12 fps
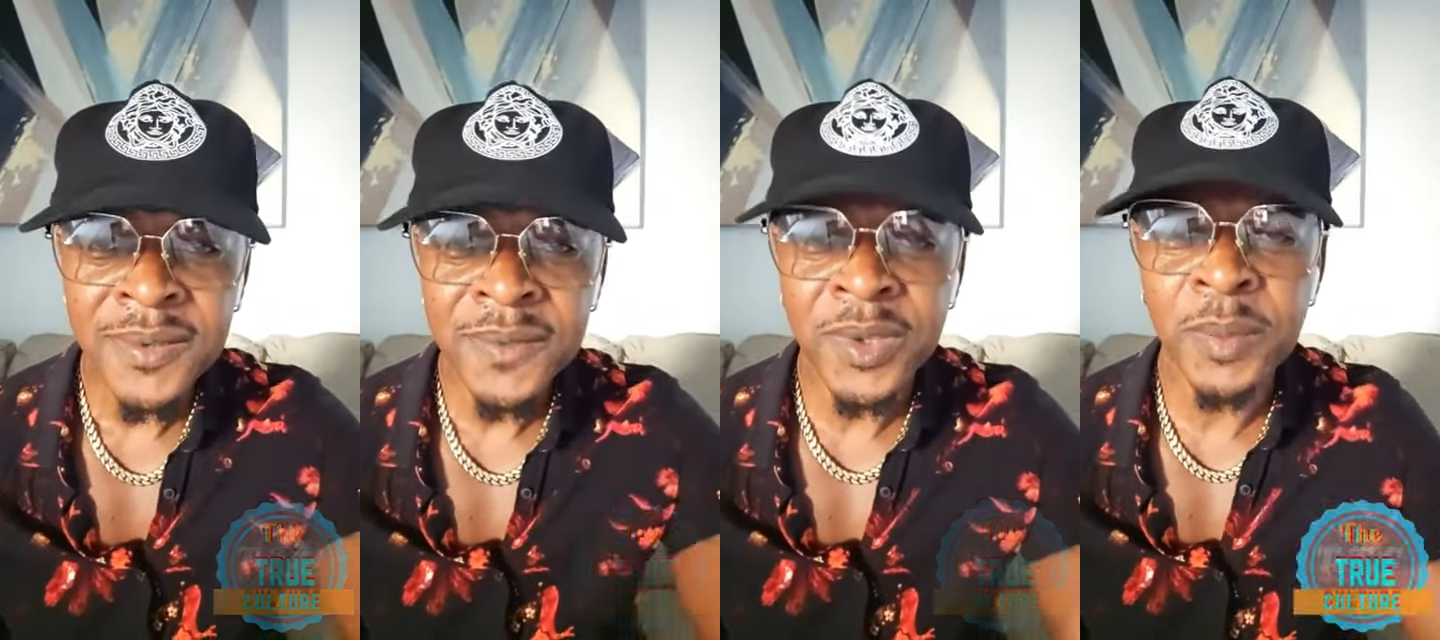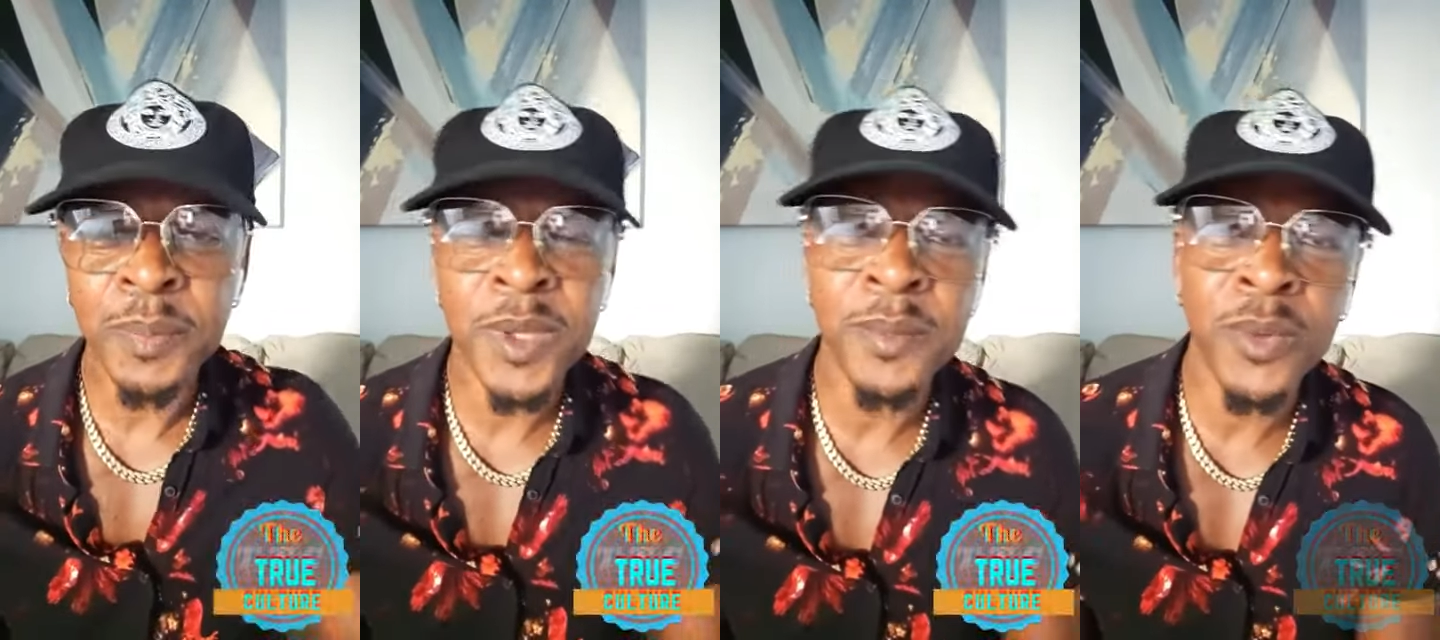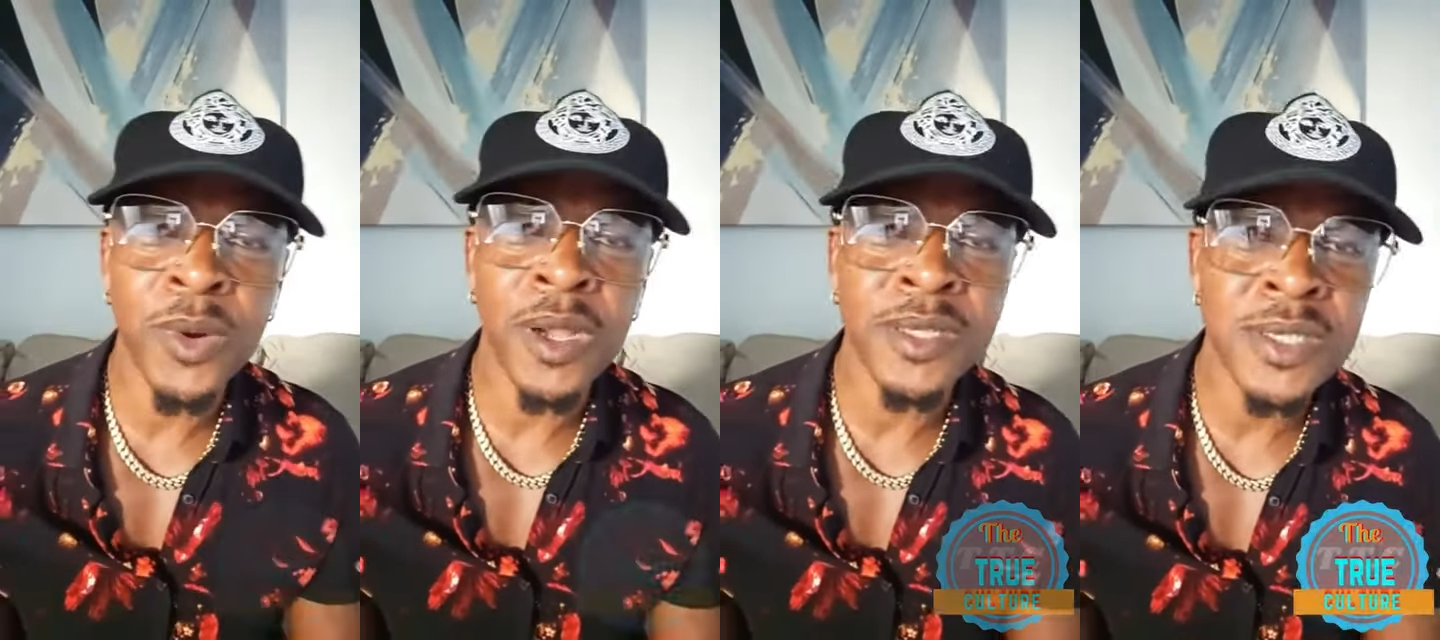for the people
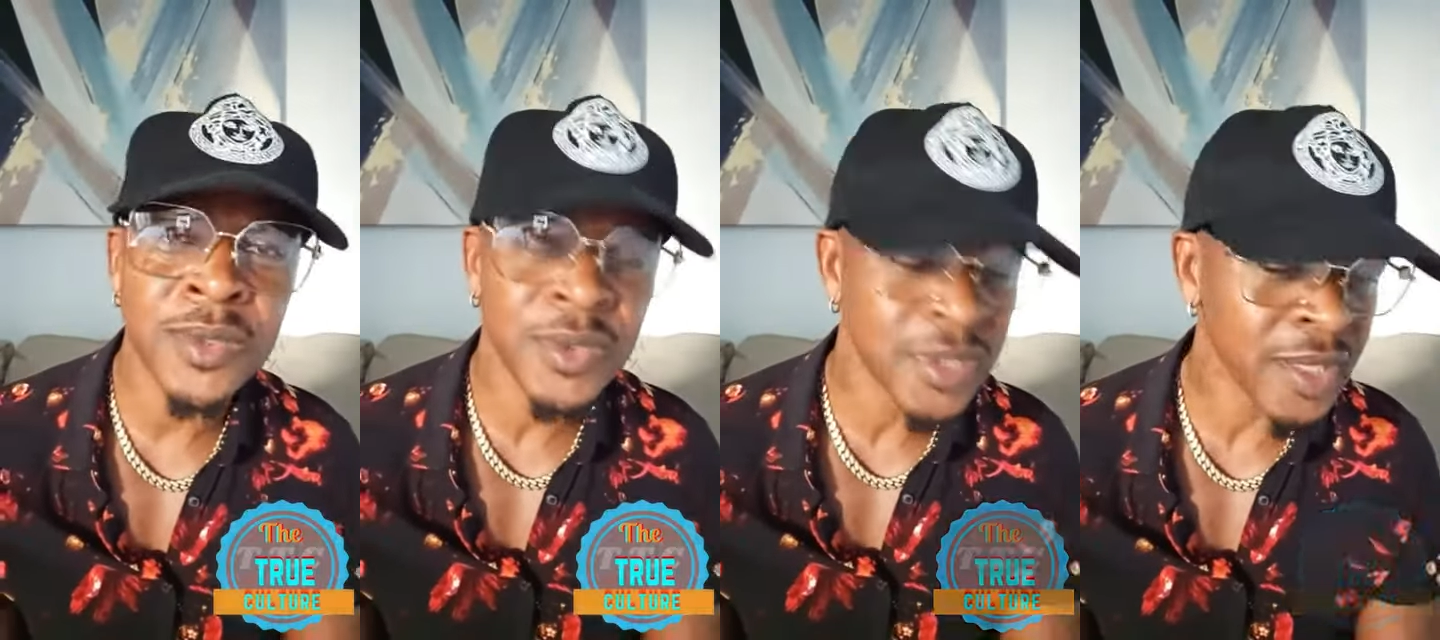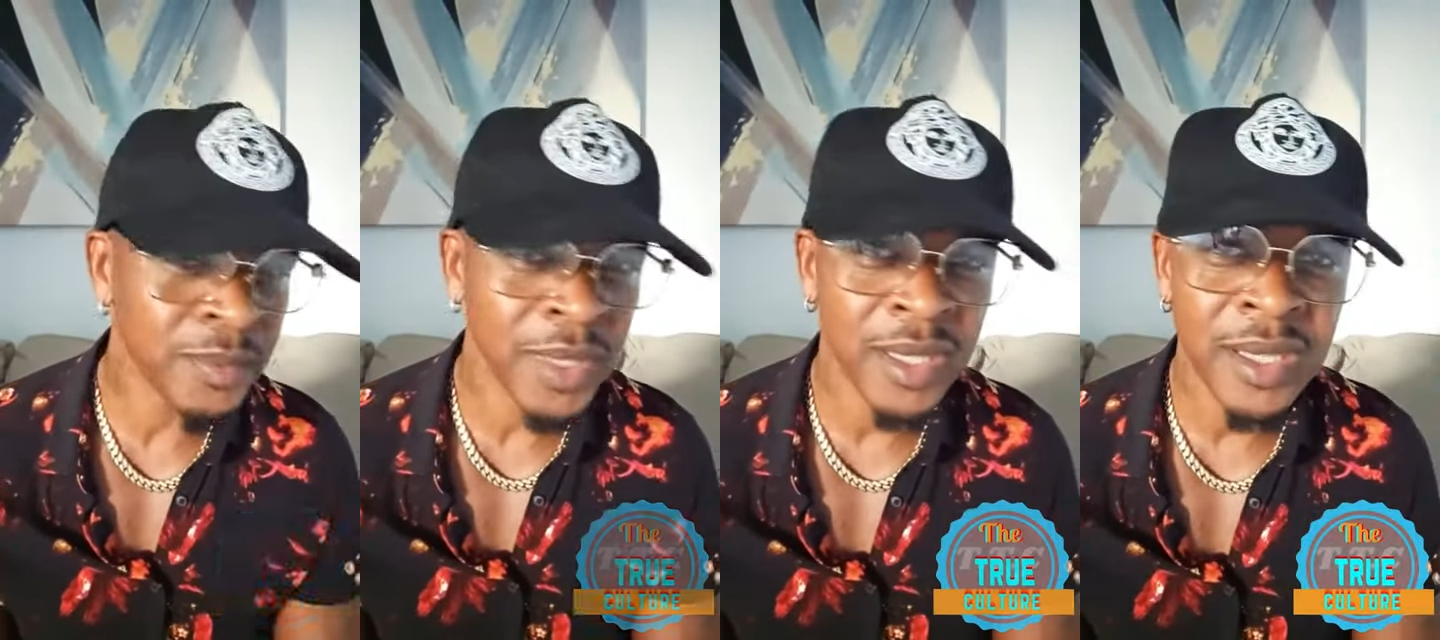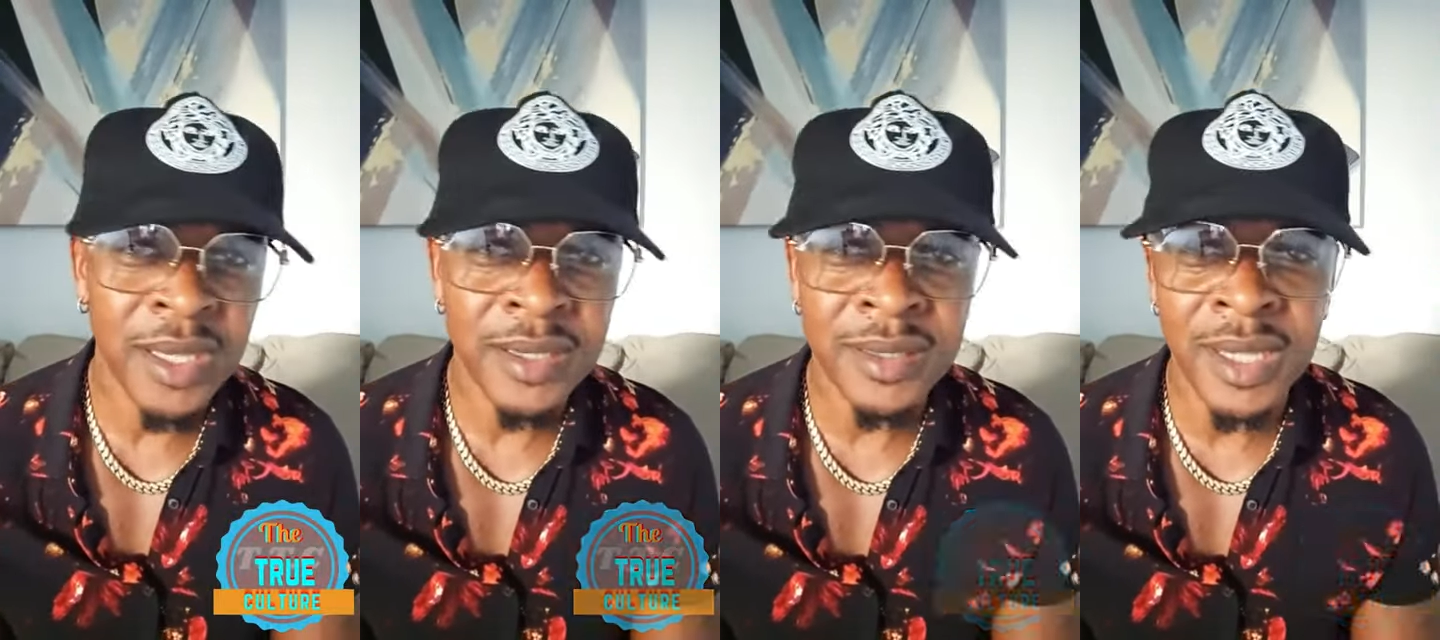who are on social
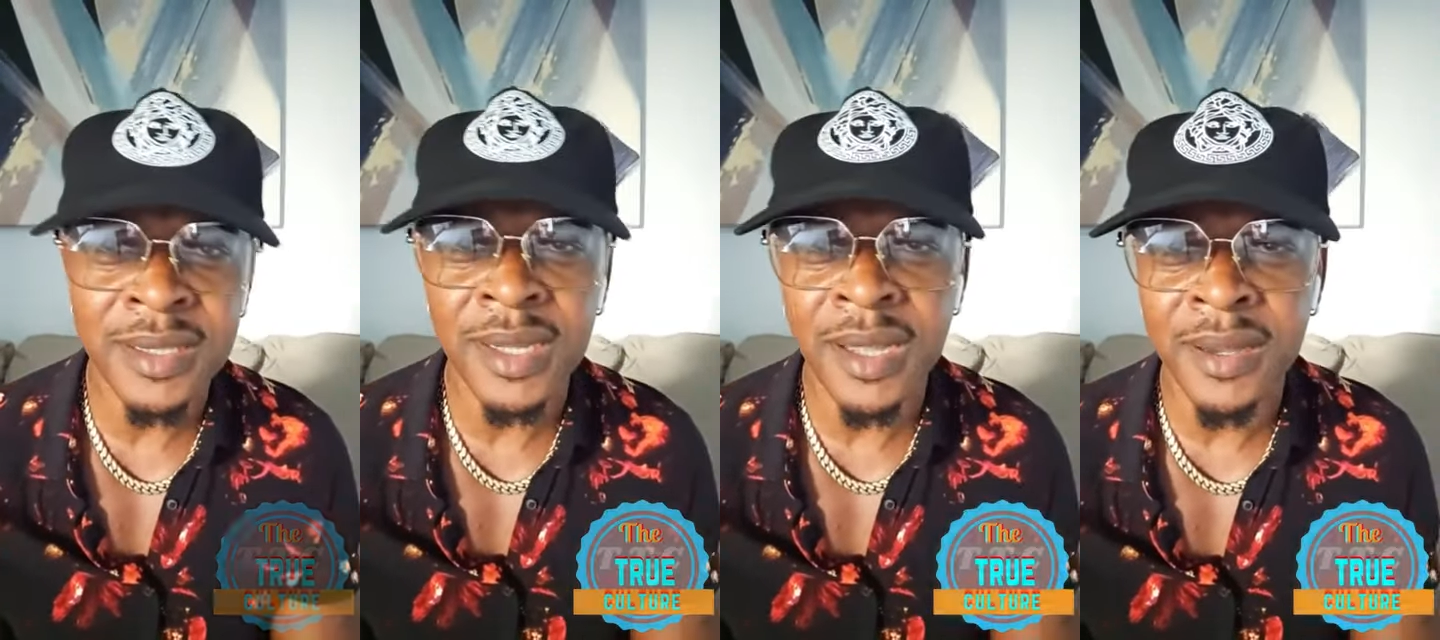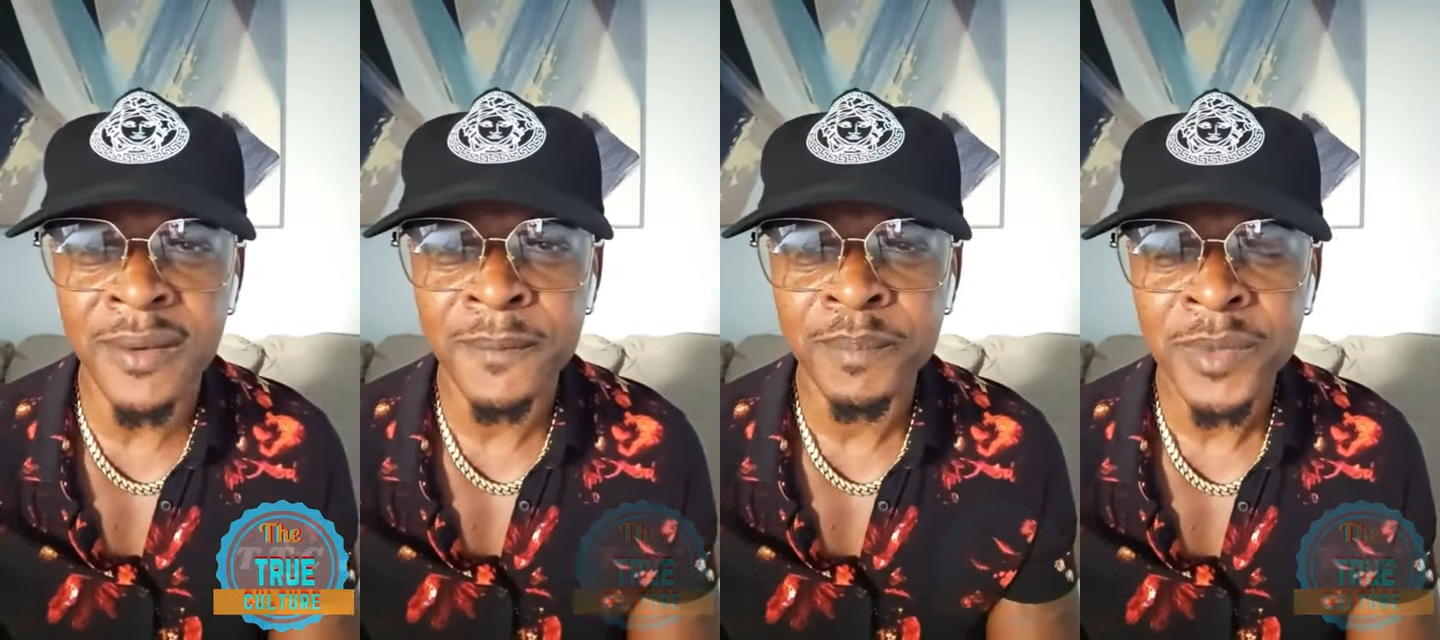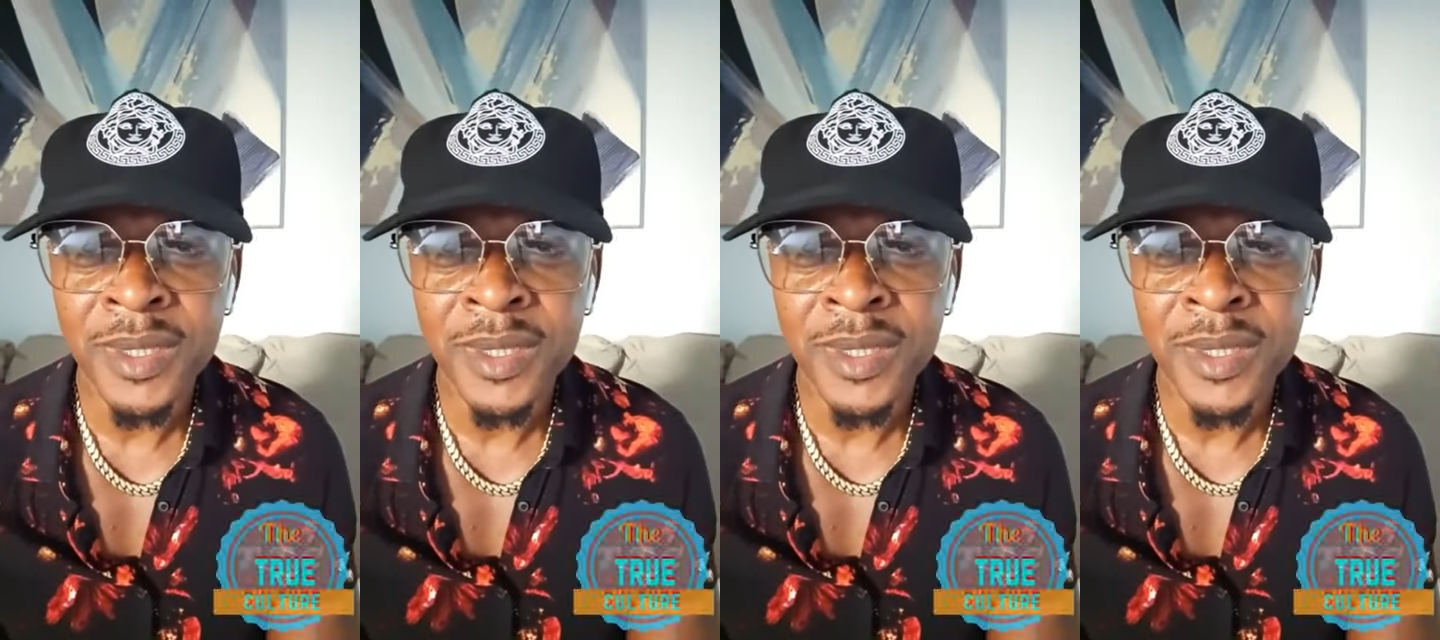media that are